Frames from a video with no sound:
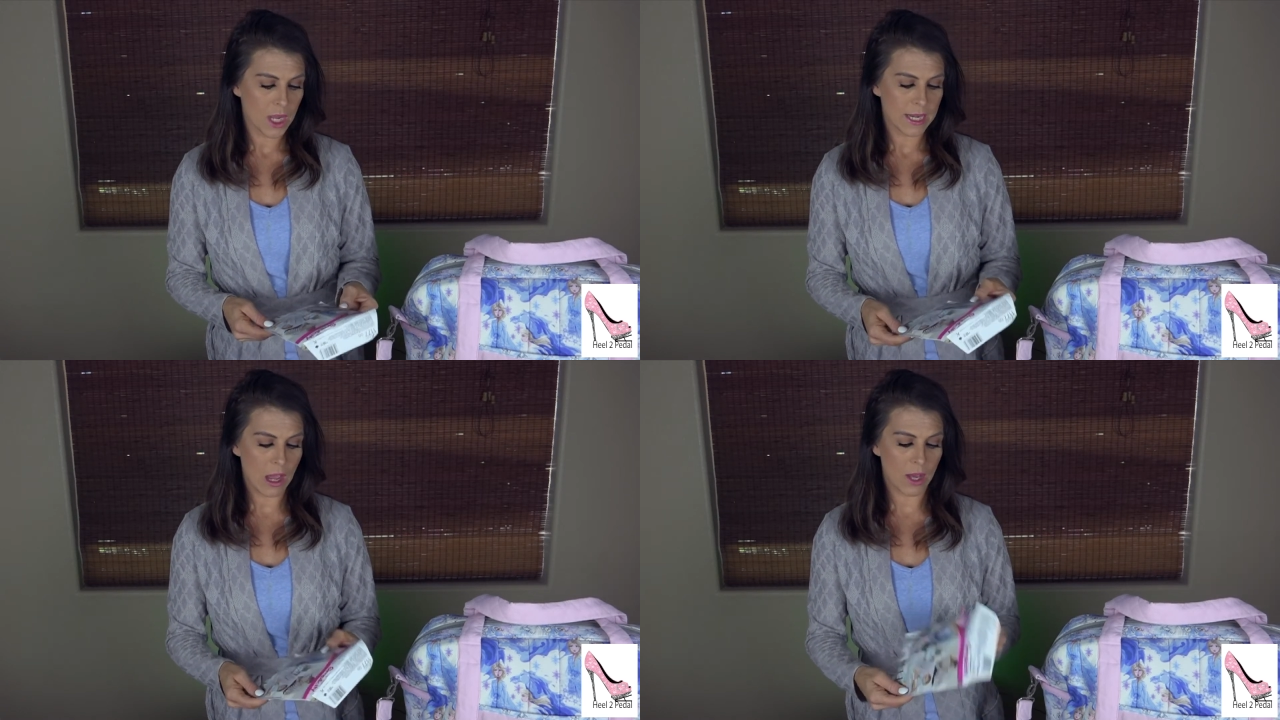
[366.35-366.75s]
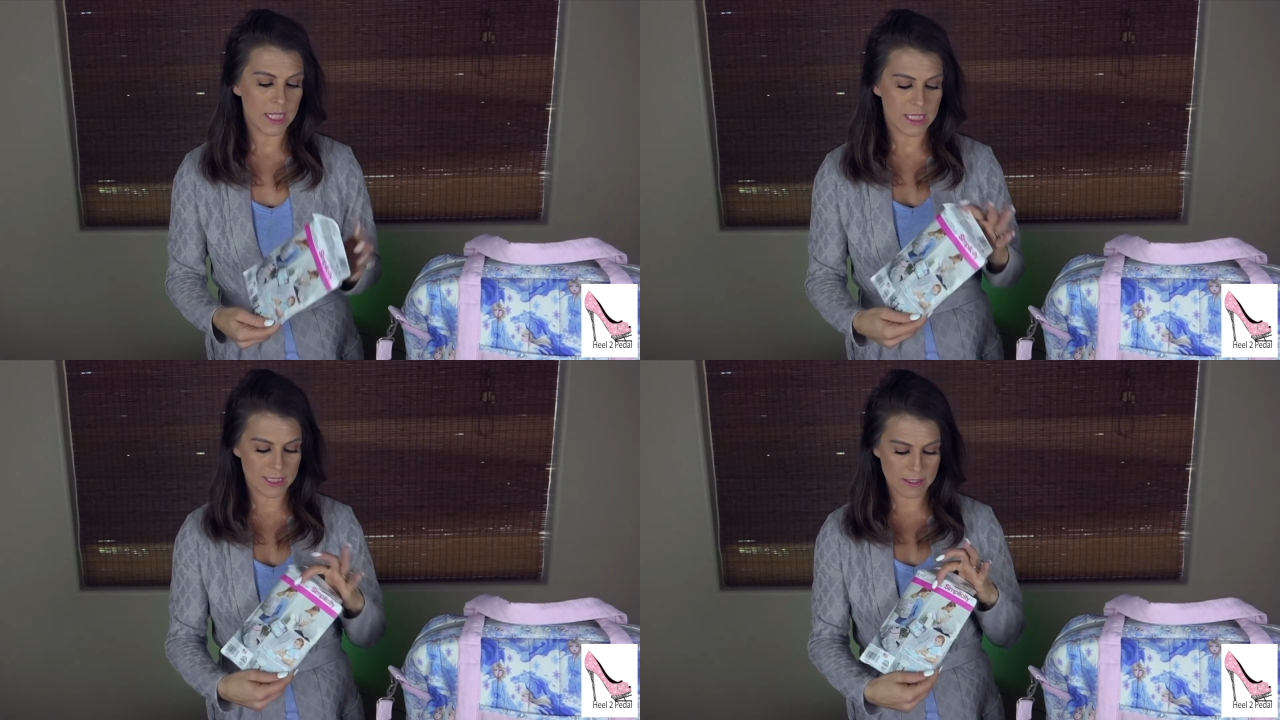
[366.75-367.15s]
Now
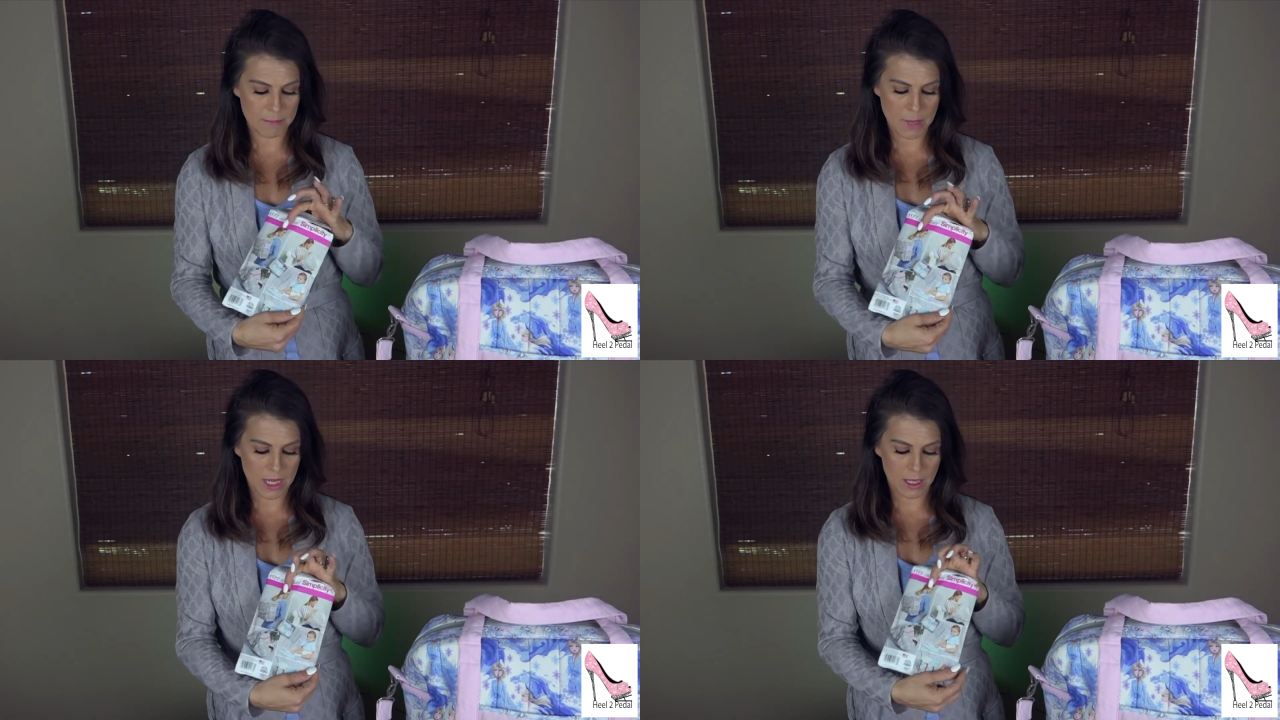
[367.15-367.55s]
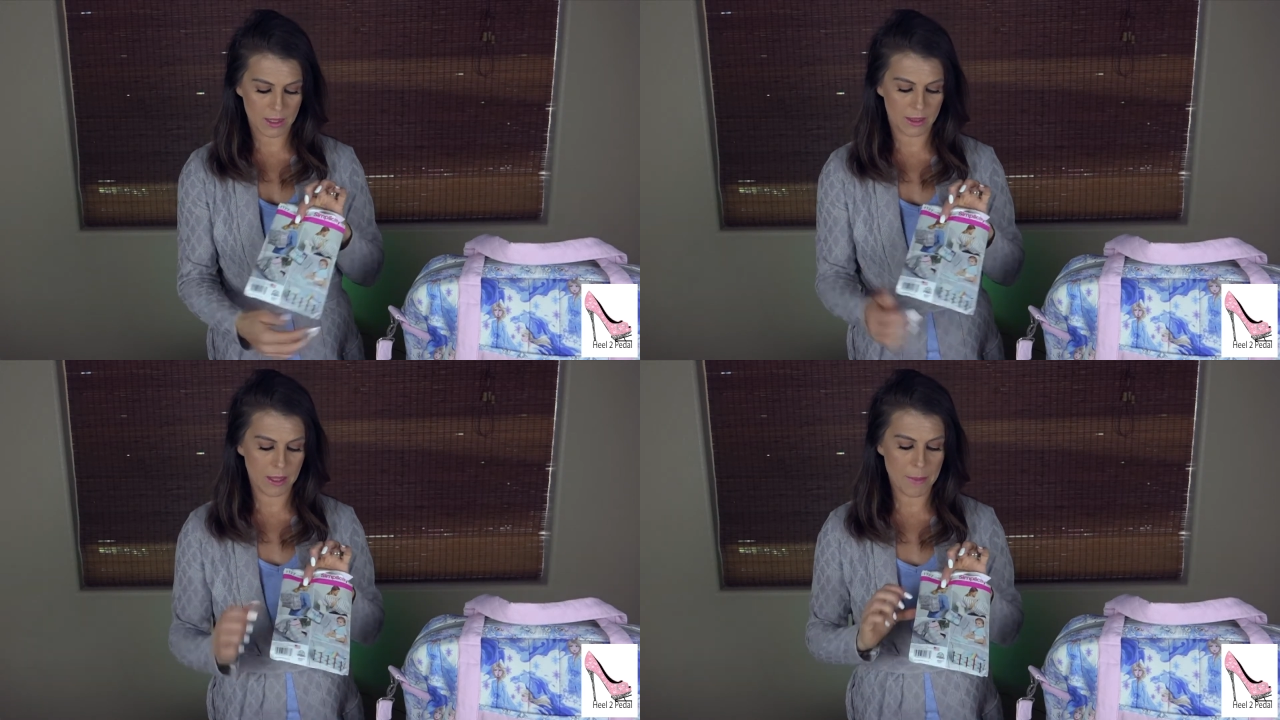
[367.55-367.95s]
I didn't make
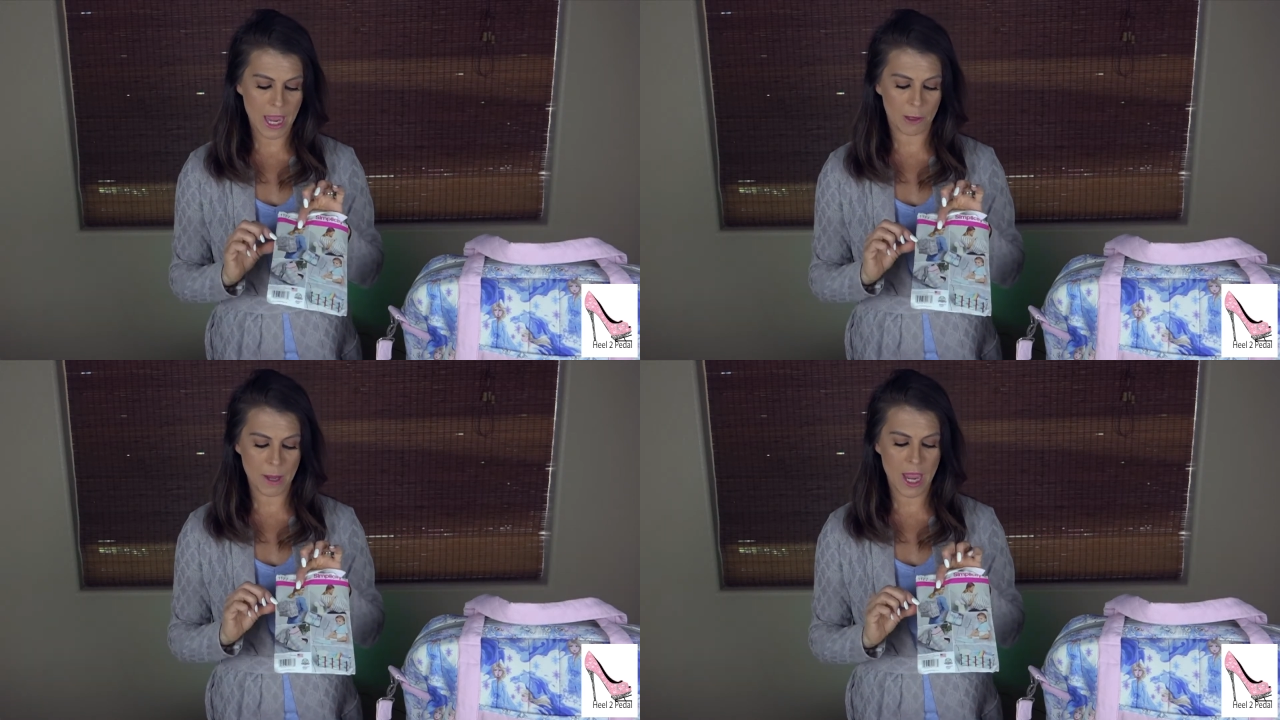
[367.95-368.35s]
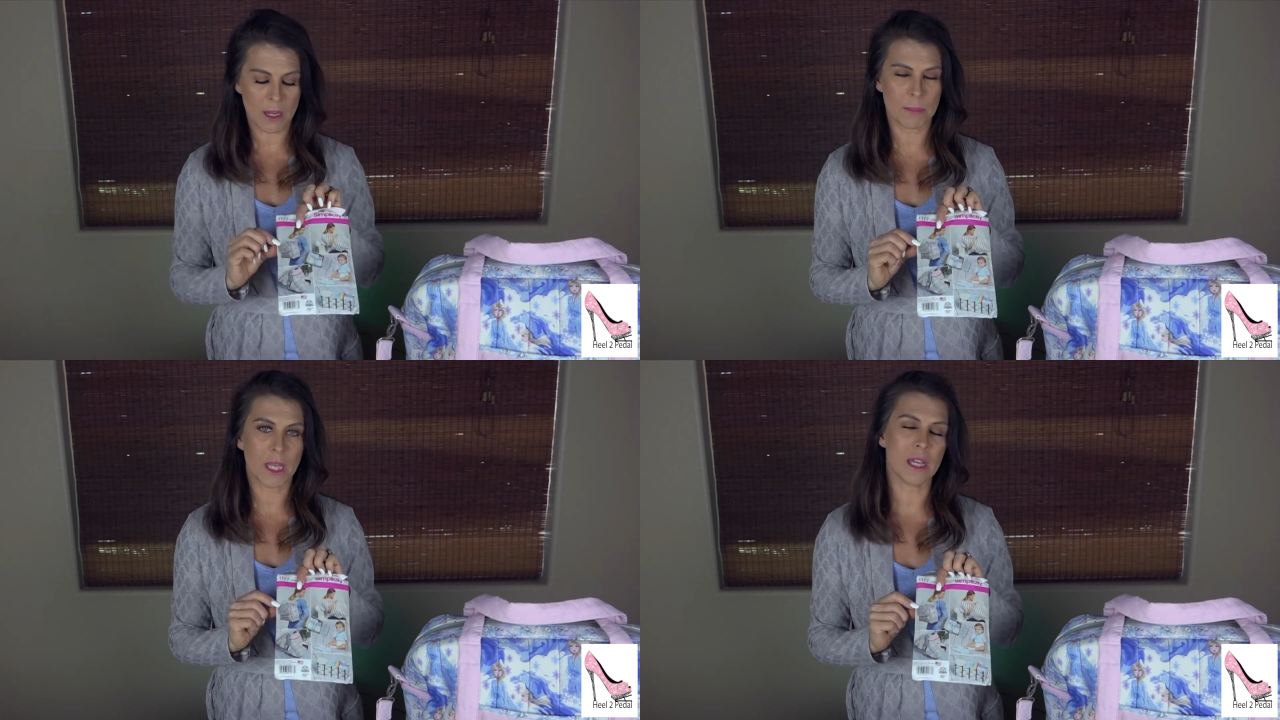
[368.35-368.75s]
the backpack
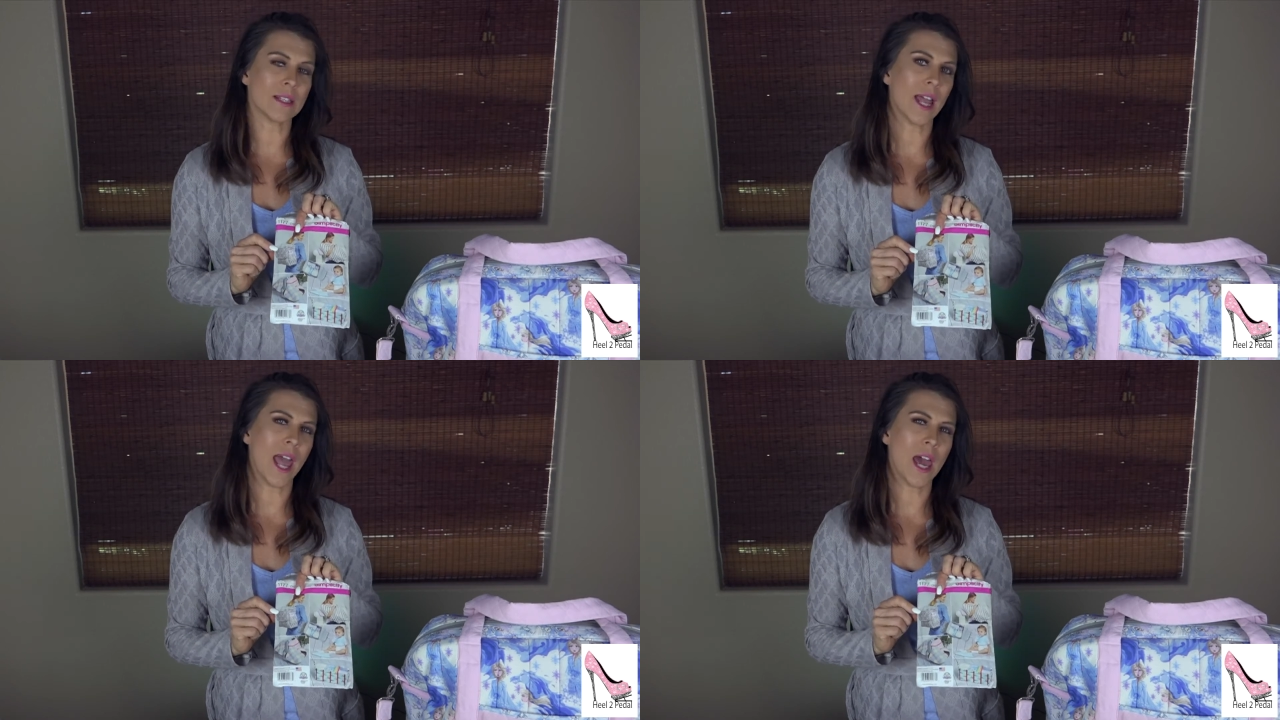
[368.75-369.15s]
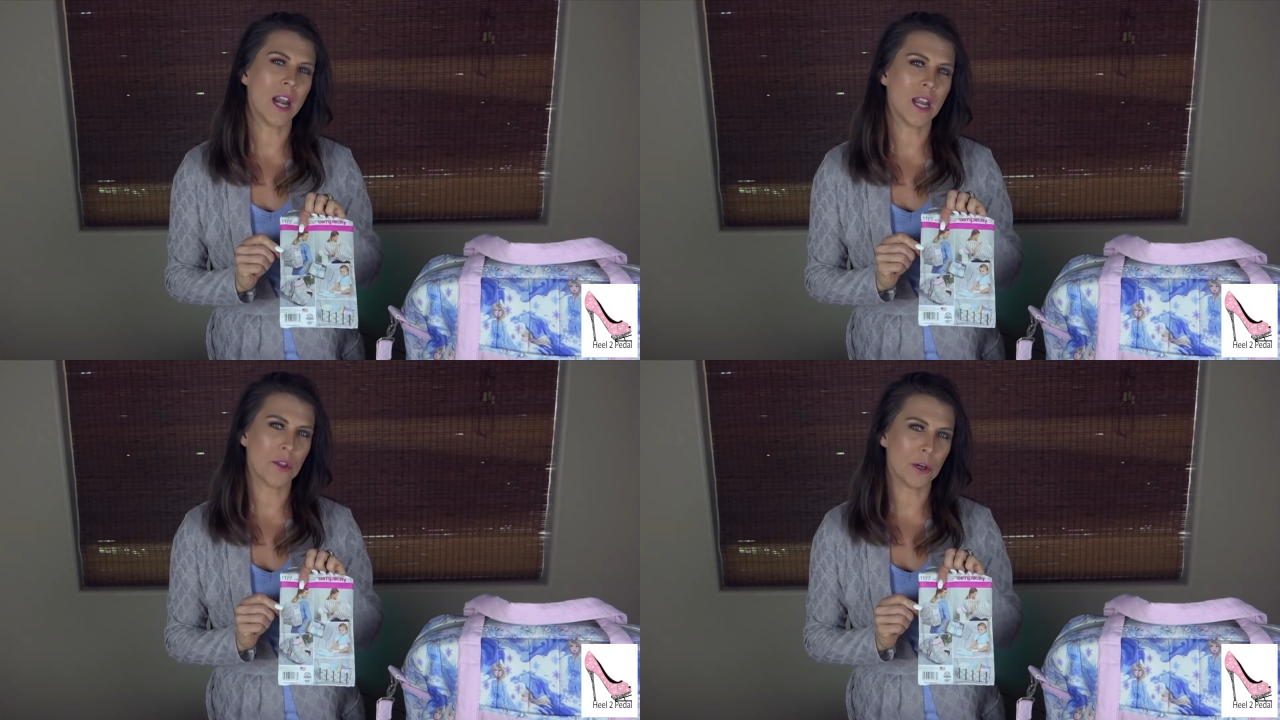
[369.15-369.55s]
because I had
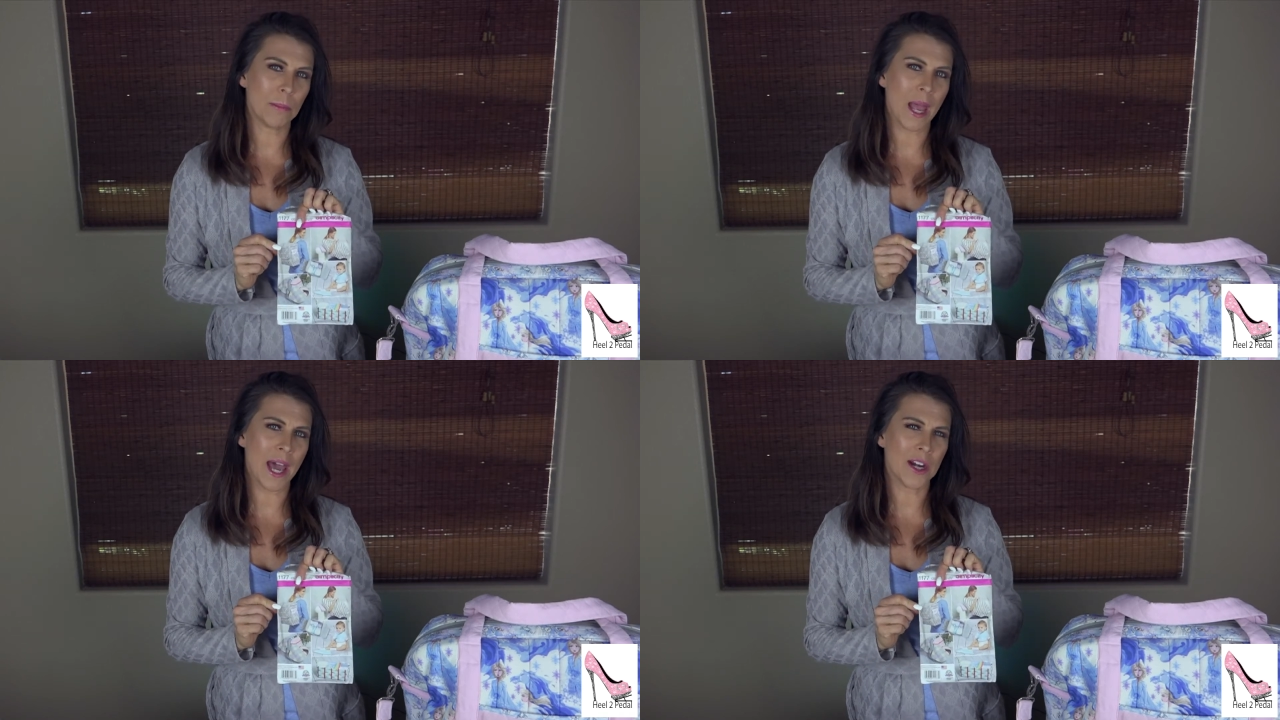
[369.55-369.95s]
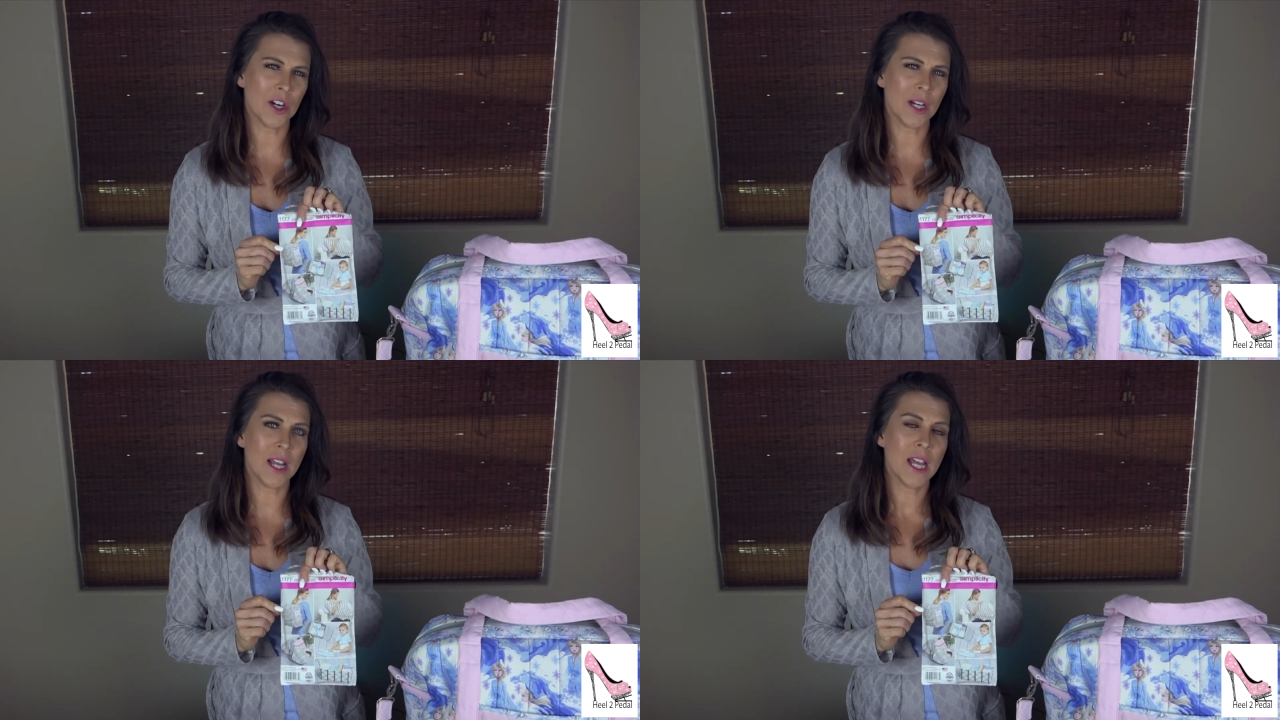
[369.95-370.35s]
another
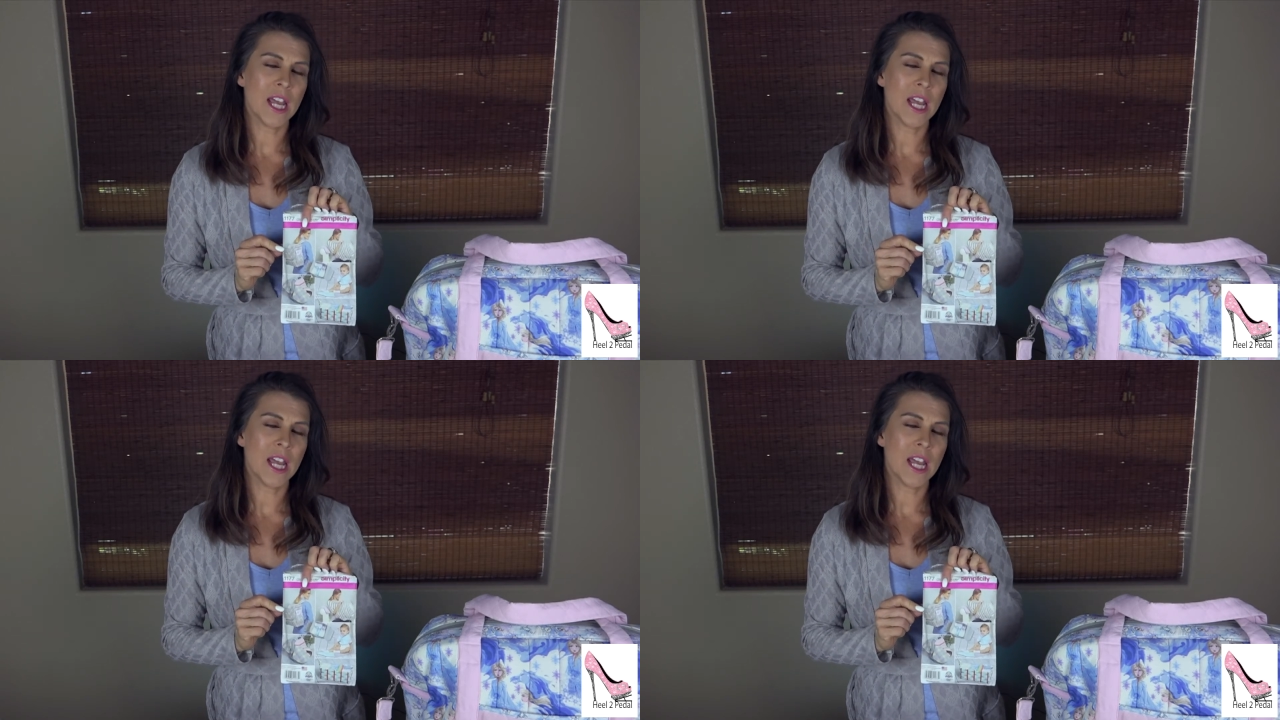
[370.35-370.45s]
pattern